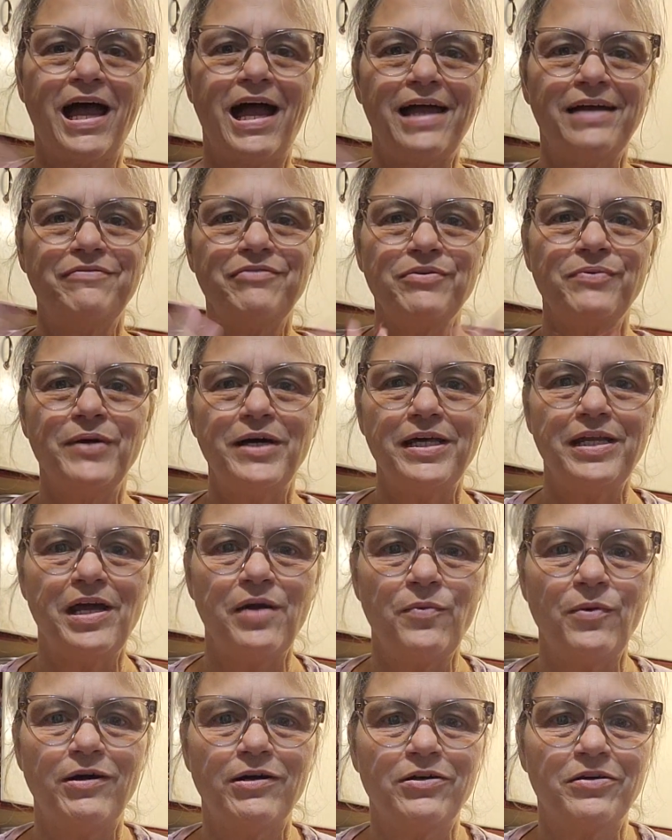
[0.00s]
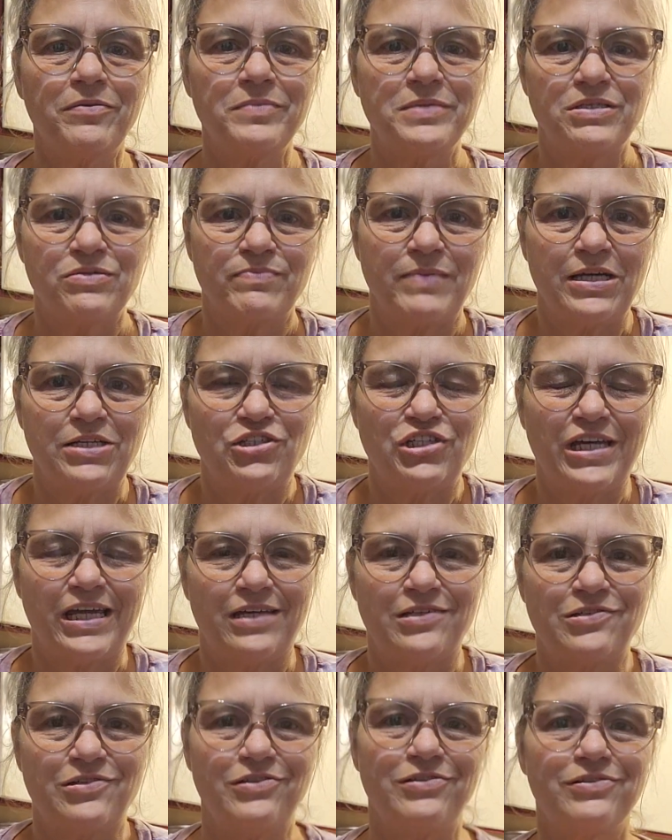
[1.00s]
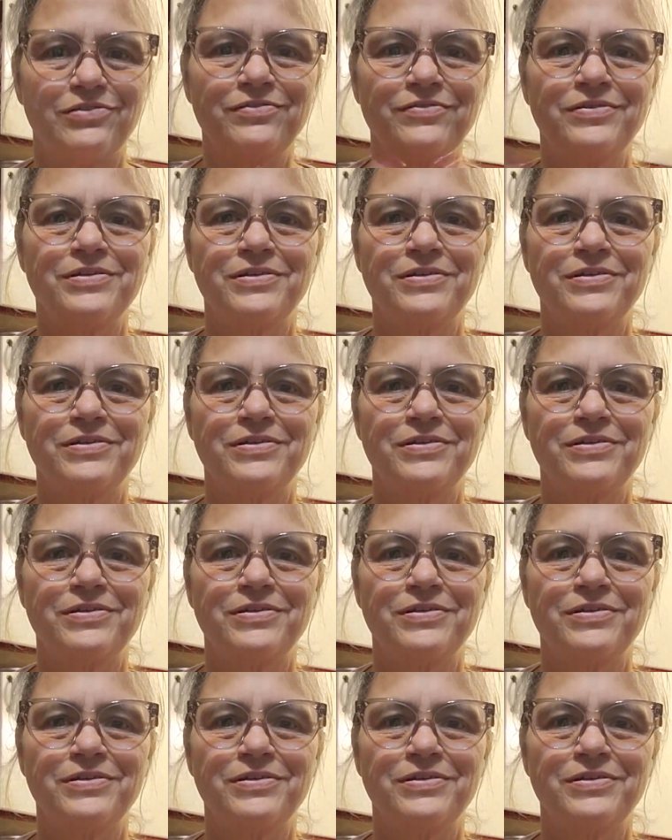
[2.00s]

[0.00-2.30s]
Hi everyone and welcome to my channel.